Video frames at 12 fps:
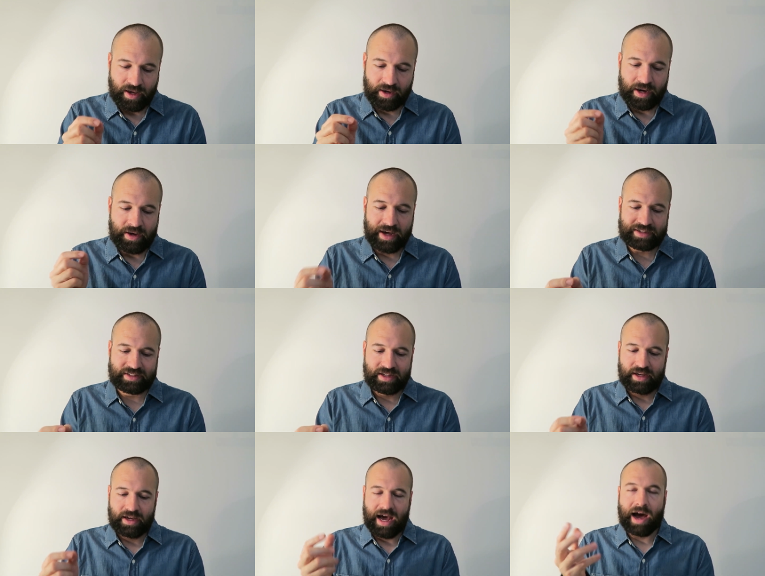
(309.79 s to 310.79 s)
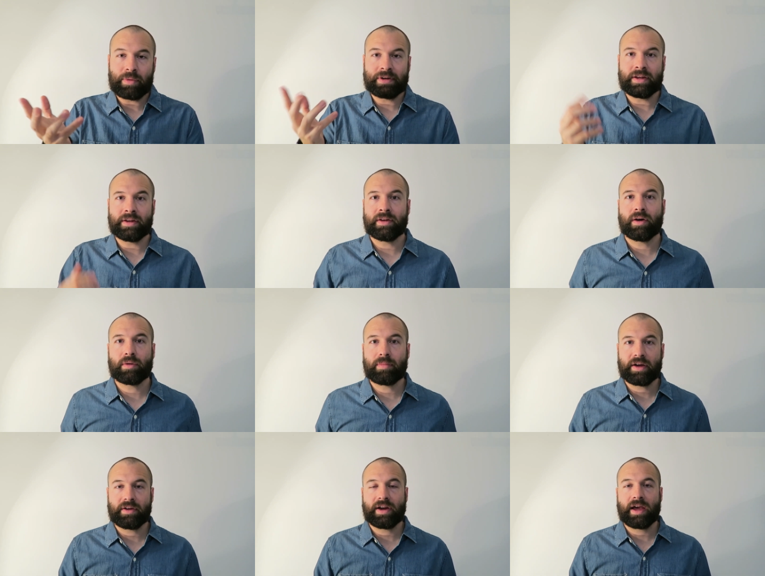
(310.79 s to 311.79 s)
All right, next, I would need to know
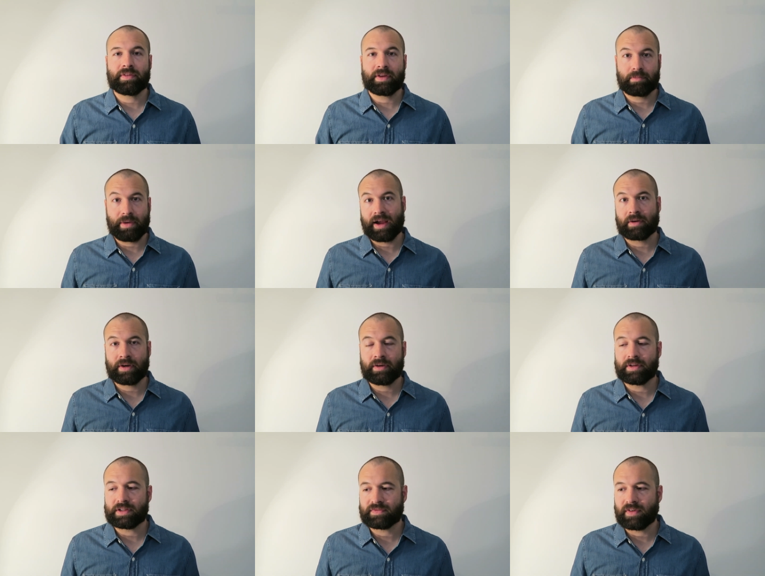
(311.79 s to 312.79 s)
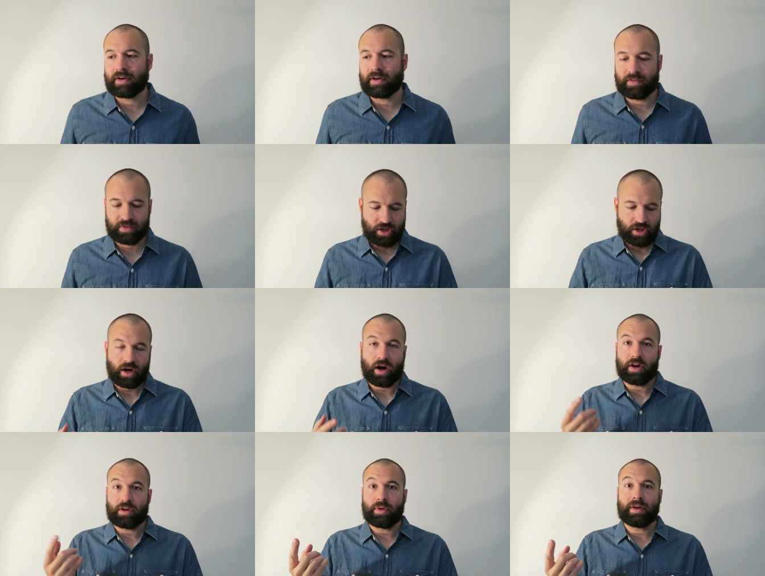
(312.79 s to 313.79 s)
about your ethnic background as far as
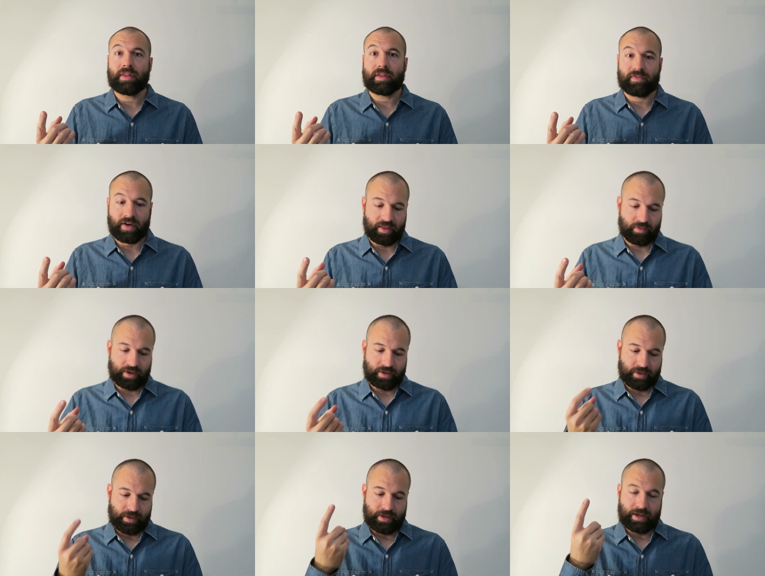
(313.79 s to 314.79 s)
are you any of the following?